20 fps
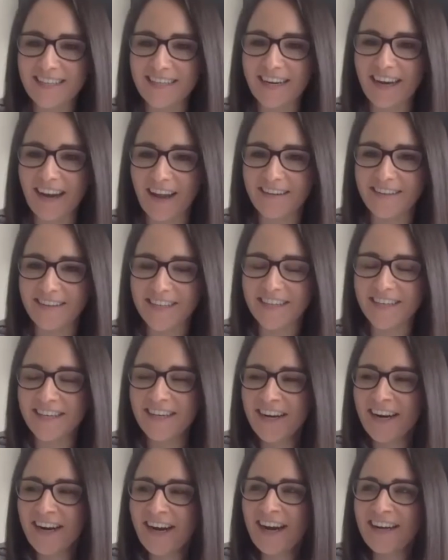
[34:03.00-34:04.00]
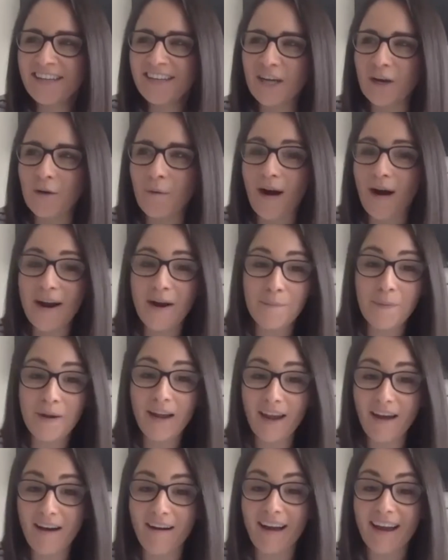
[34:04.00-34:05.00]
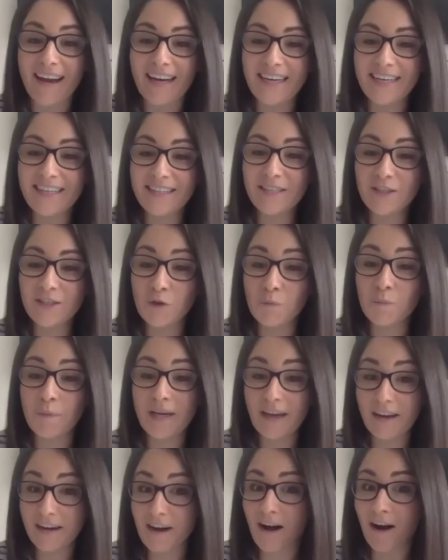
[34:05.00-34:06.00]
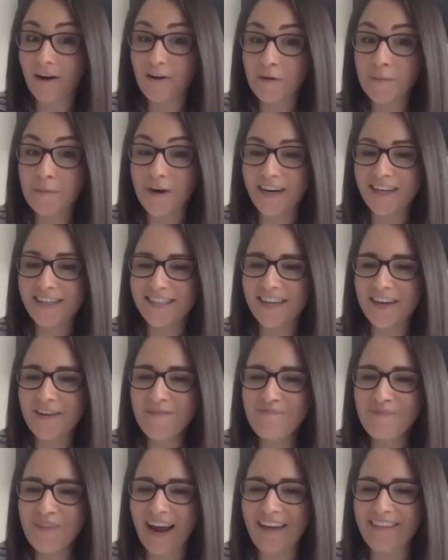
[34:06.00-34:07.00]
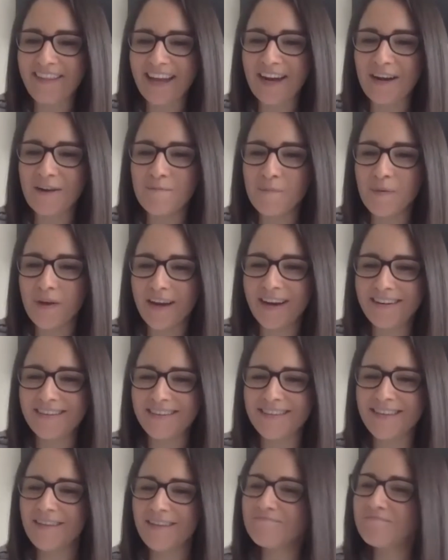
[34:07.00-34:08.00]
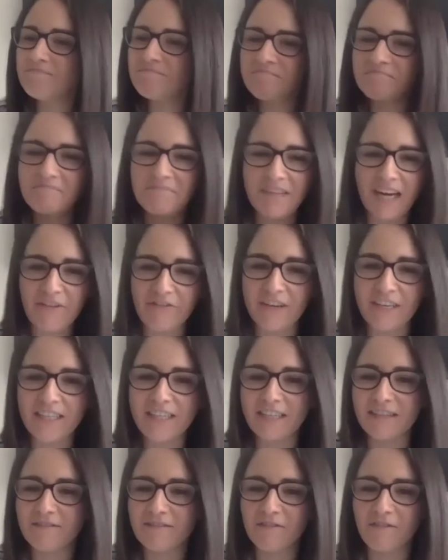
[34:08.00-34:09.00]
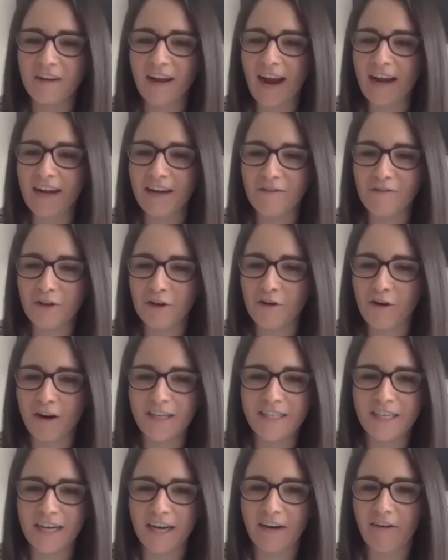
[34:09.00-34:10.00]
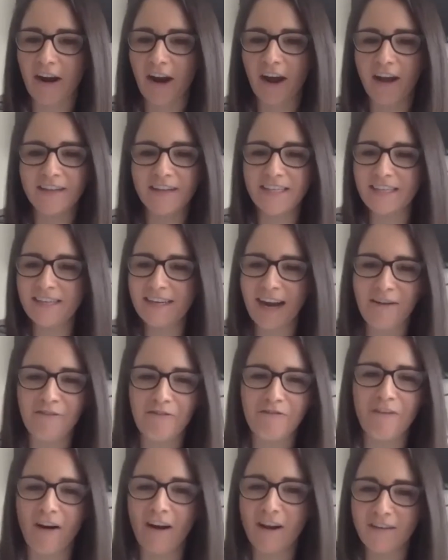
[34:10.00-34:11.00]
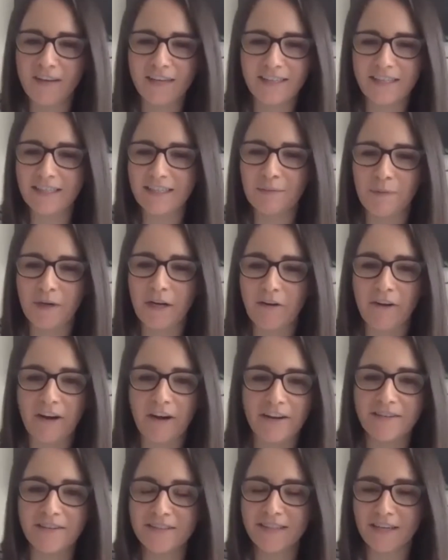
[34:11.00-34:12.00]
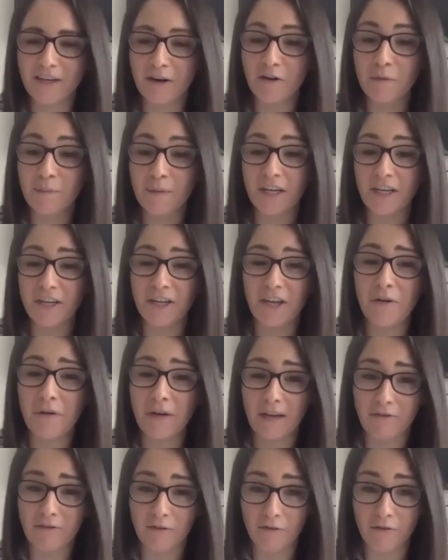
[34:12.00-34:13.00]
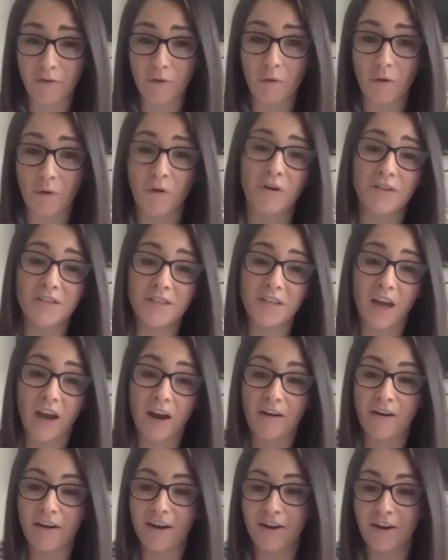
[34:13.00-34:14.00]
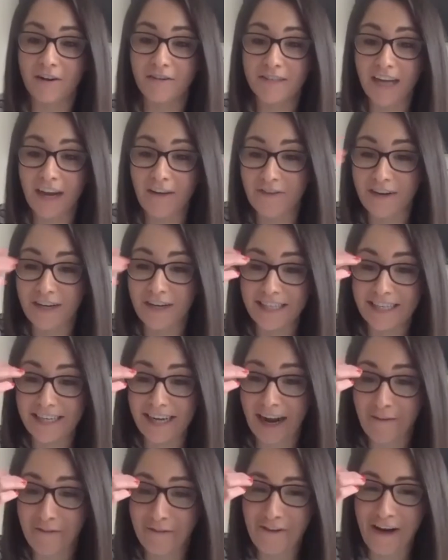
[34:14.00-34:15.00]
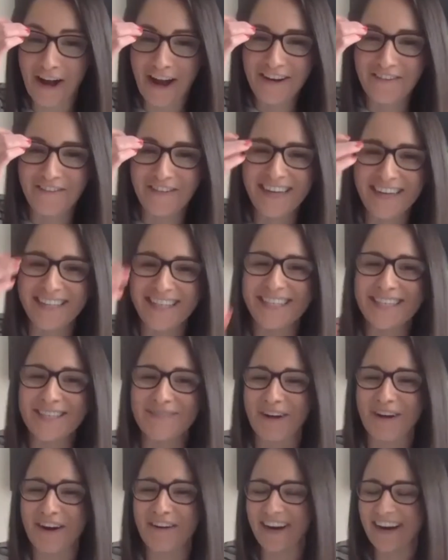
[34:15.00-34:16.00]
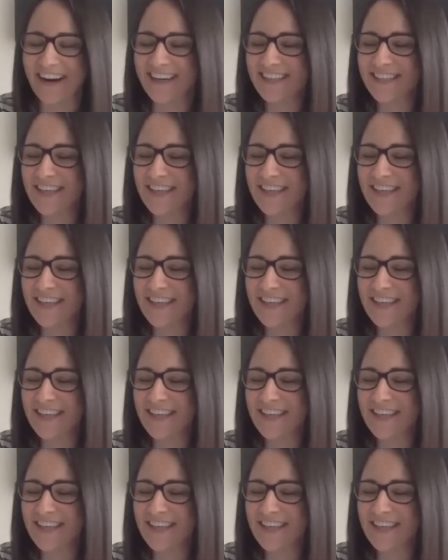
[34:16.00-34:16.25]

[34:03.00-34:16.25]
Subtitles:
London, so I applied to be a chiropractor at the Olympics. Definitely didn't fit any of the criteria. Didn't have 5 years experience. I'd only been at uni for 4, so you know, definitely didn't have 5 years experience.